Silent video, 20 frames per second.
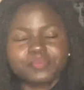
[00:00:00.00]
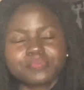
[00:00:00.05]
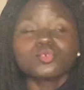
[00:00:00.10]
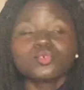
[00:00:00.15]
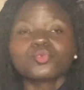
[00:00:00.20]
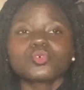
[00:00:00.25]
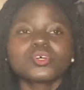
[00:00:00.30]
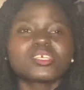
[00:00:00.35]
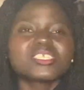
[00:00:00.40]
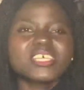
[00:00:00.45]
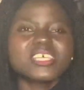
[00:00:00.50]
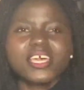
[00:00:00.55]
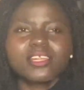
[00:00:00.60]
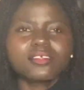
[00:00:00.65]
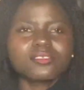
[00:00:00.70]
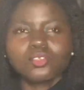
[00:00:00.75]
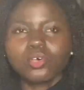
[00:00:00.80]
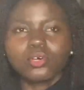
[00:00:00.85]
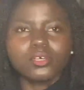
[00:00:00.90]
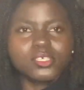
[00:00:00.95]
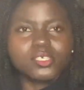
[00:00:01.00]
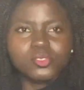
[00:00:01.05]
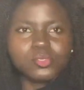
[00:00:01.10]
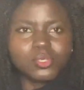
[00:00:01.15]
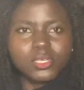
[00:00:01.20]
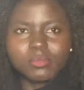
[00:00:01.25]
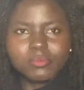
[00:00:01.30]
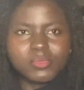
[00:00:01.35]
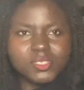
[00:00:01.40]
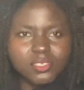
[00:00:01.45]
Dude was kind of talking to
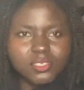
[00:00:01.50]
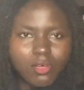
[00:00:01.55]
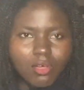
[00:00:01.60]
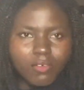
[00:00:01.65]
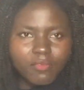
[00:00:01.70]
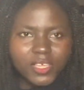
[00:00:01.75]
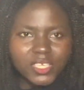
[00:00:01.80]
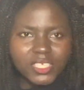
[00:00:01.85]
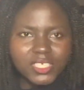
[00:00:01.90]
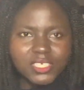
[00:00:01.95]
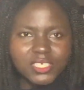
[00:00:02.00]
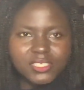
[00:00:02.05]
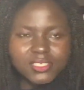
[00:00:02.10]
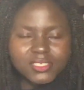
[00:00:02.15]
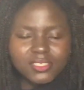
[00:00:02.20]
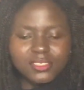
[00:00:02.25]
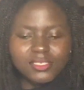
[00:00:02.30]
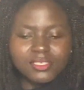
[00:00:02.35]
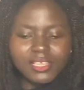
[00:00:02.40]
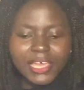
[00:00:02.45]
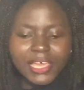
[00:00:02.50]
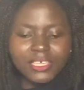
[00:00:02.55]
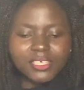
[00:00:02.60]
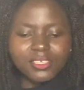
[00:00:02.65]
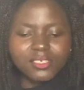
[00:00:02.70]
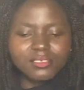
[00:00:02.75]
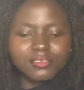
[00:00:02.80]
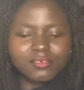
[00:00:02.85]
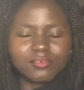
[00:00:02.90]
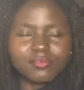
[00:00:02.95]
himself, and he's like
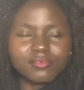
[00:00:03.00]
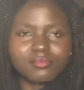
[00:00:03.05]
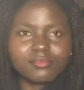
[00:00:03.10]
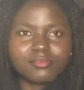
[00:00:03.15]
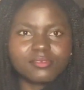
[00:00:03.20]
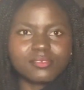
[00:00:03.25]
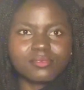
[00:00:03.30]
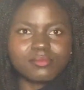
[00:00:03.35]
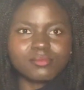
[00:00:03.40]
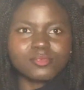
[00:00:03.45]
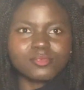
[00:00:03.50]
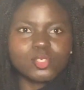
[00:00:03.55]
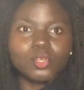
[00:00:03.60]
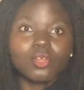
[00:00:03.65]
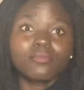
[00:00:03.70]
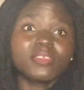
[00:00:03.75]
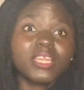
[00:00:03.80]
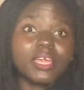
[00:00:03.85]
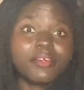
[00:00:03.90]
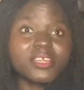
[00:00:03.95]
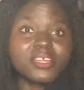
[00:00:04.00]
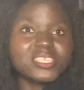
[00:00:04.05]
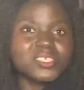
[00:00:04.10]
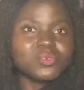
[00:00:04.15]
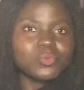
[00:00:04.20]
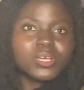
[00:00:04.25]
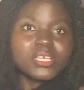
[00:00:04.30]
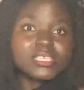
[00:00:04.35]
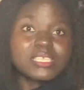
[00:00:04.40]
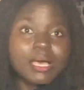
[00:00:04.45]
sort of narrating
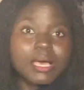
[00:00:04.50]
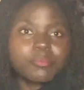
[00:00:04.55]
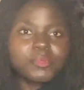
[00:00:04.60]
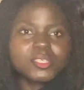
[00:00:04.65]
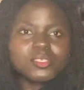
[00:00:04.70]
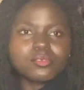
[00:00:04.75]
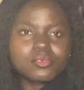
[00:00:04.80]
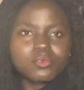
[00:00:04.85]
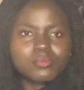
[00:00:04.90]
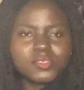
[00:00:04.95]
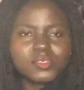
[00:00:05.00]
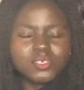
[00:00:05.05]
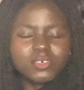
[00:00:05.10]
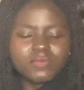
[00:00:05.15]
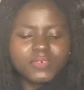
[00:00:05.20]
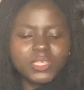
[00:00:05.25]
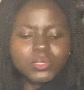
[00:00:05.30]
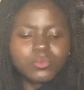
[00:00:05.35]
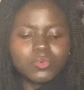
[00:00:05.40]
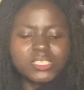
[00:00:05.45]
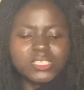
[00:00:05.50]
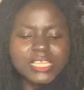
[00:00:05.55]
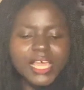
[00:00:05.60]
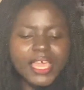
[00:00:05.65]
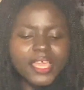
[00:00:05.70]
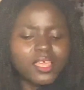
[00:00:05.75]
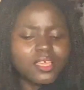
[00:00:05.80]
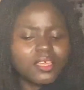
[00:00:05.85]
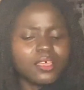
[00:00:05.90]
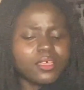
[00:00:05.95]
what is happening to himself, and he was like,